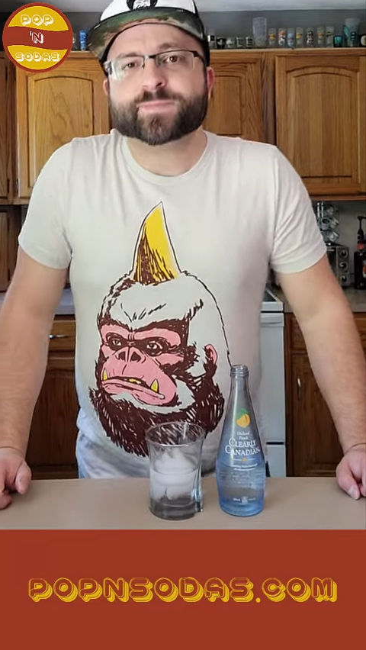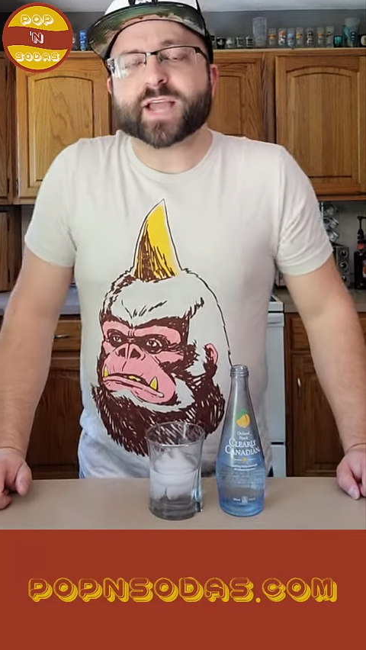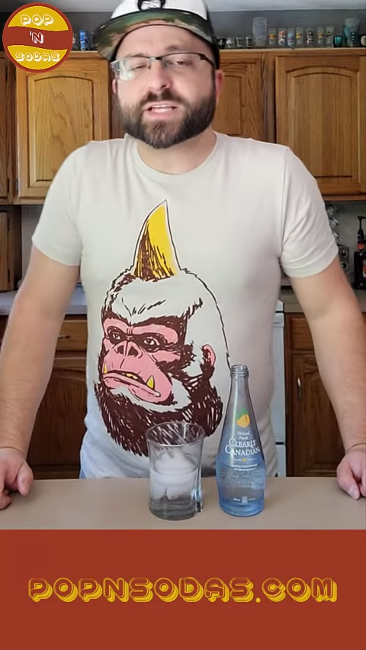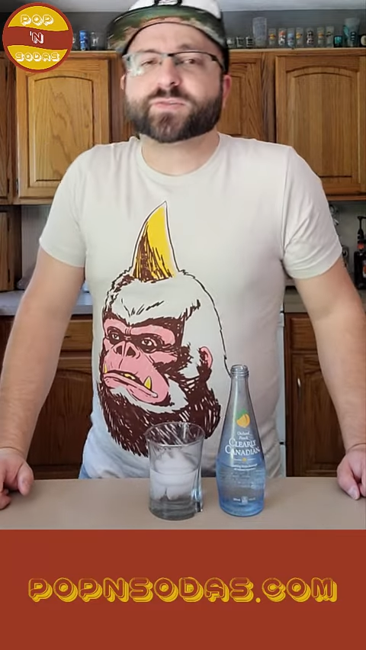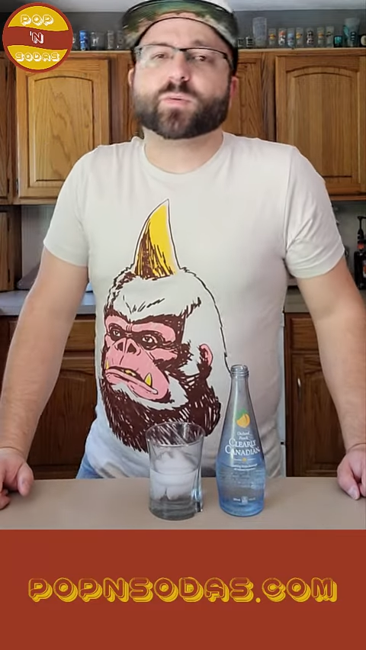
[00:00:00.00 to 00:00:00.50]

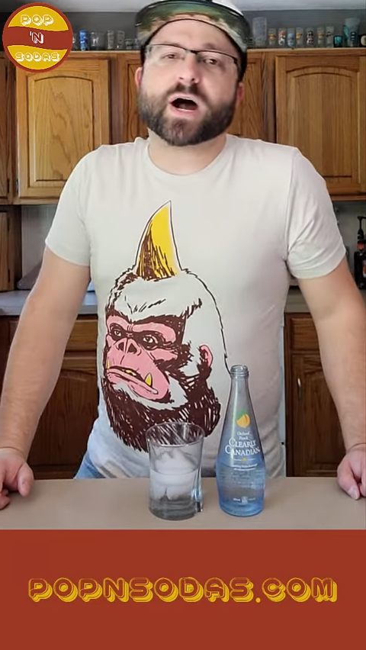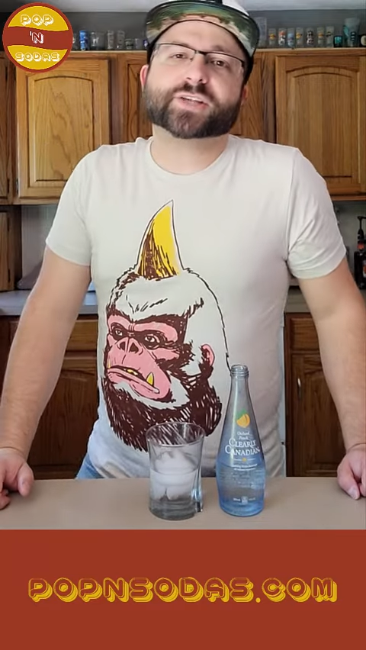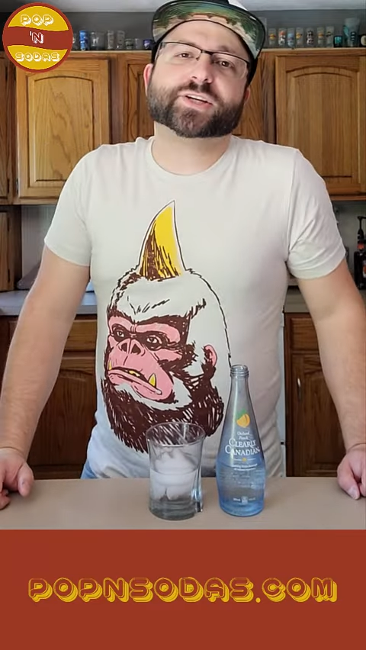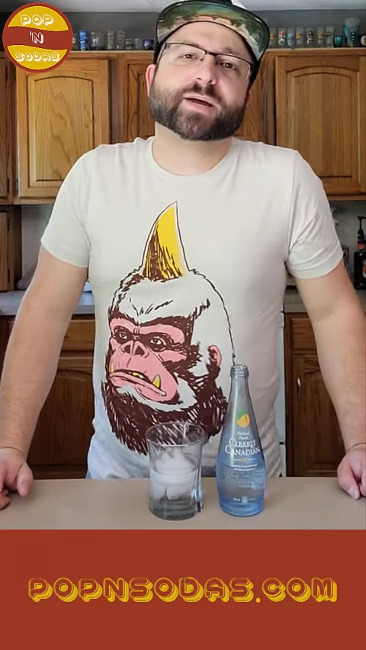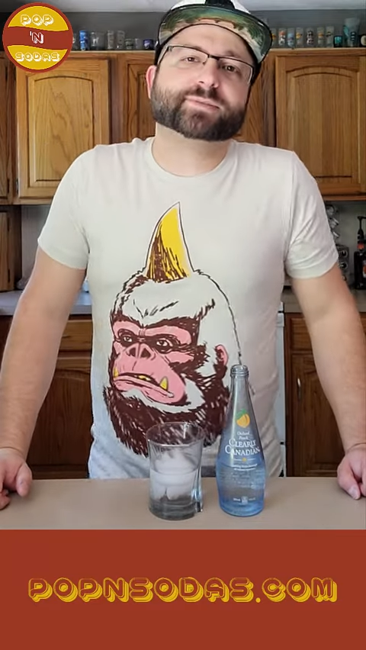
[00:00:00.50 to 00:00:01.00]
Thanks for
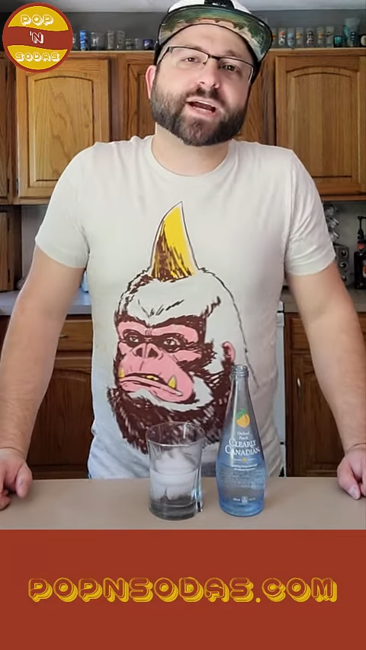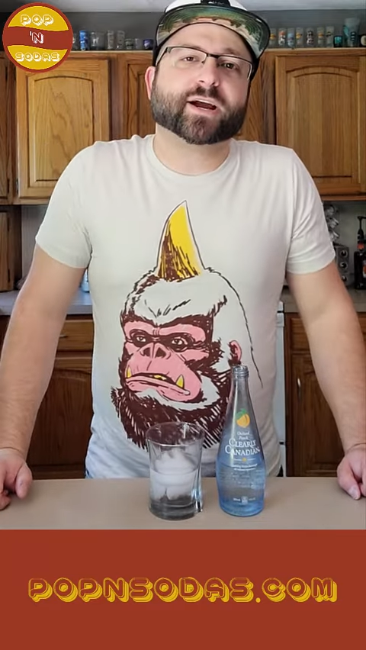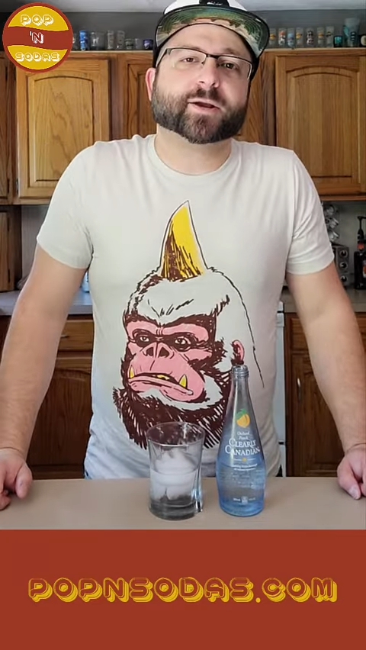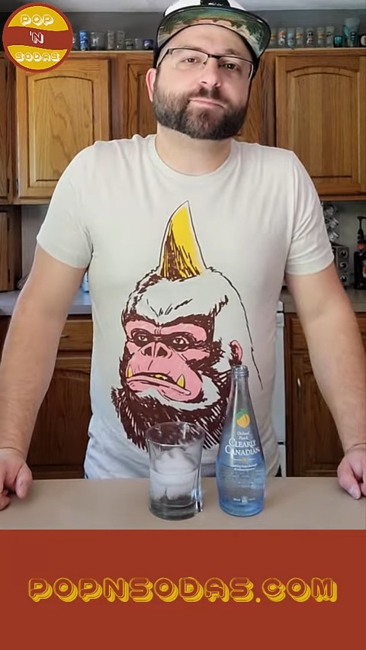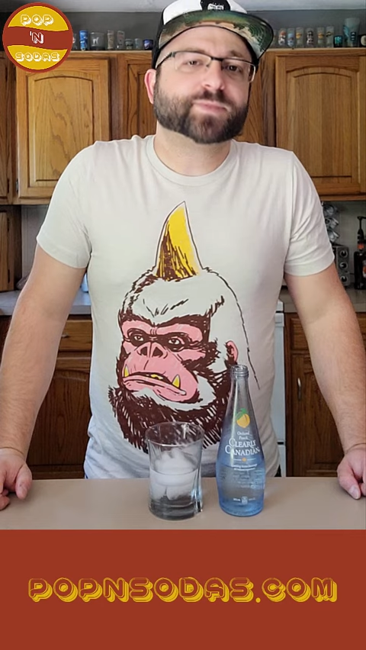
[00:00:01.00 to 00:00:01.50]
watching. I'm
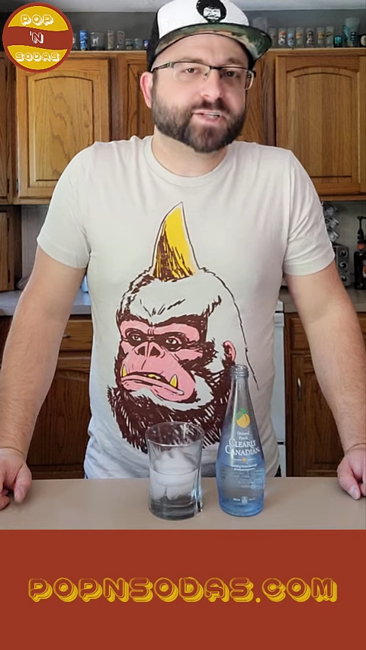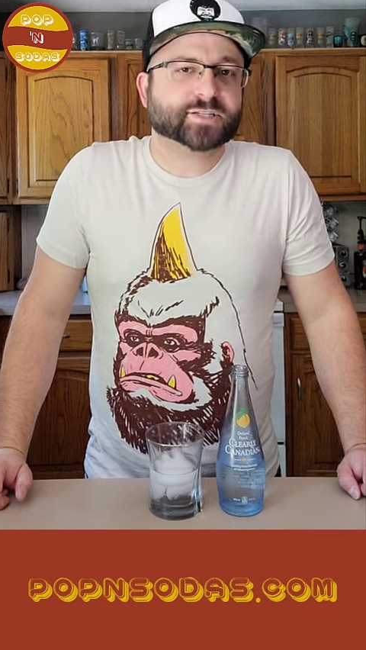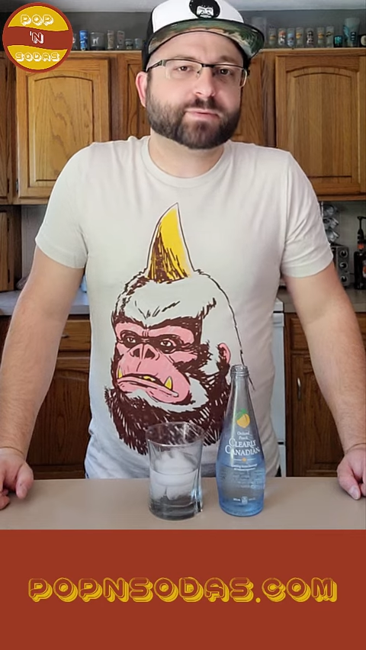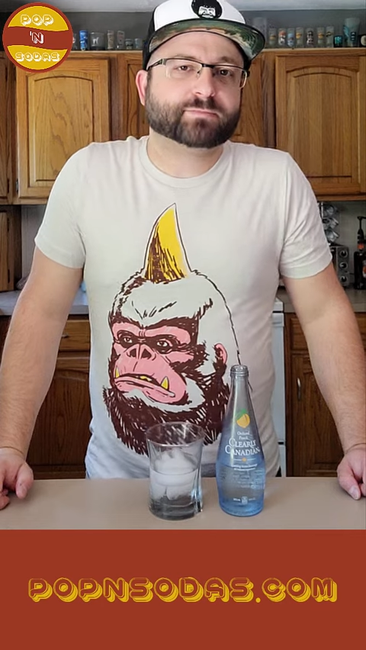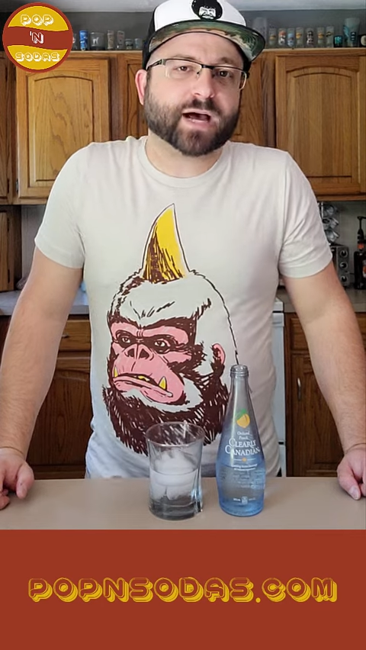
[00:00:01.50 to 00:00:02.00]
Derek. This
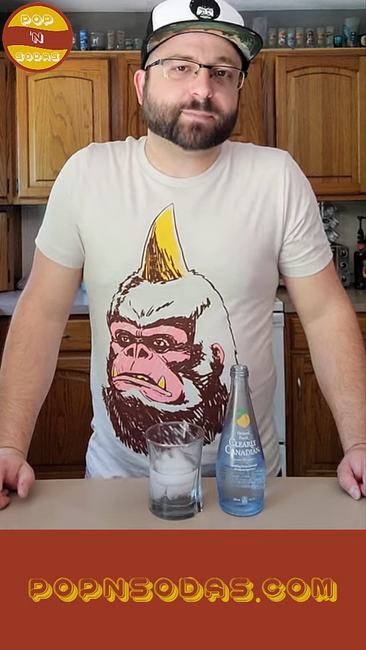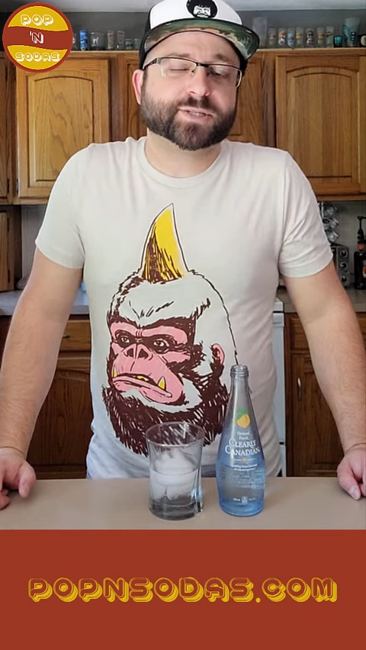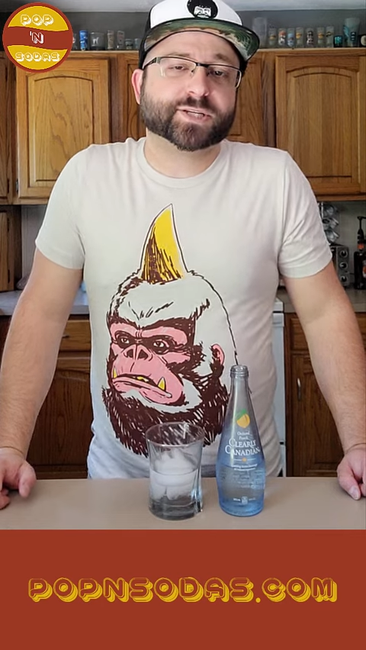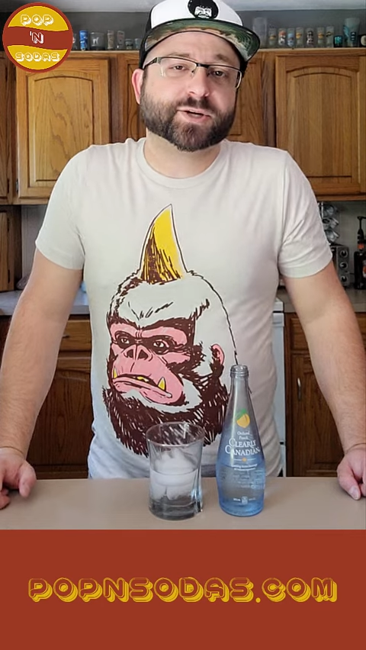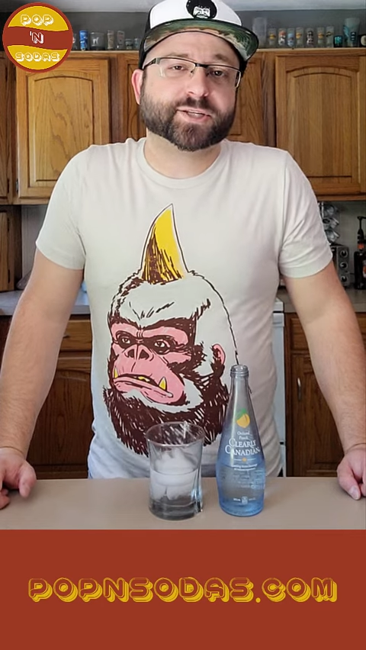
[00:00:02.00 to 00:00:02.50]
has been
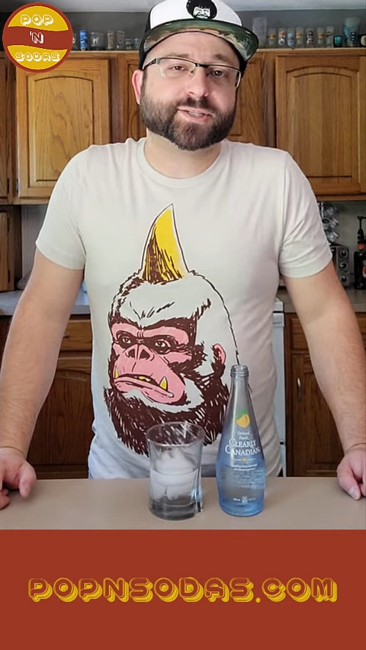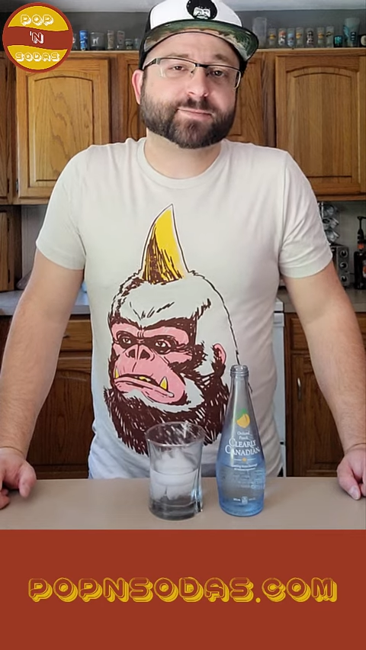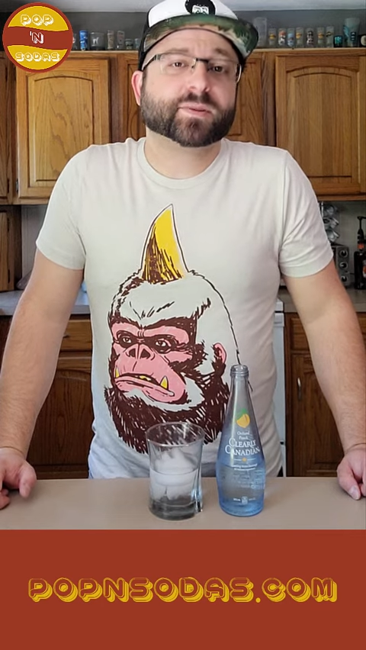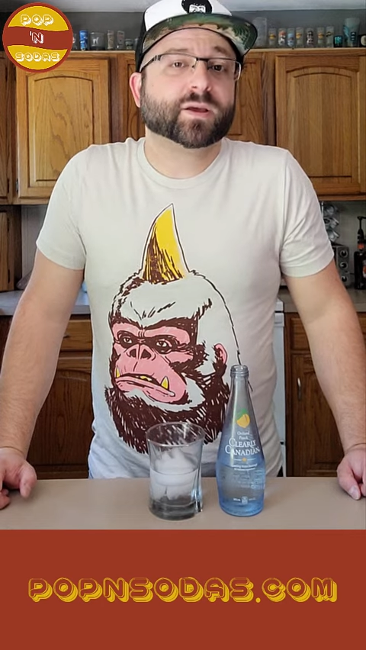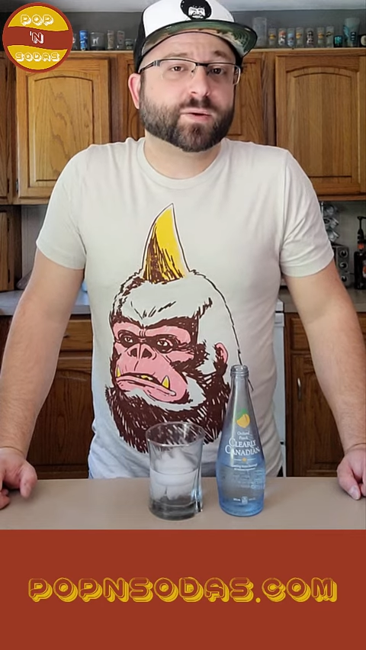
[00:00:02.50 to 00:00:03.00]
Poppin' Sodas.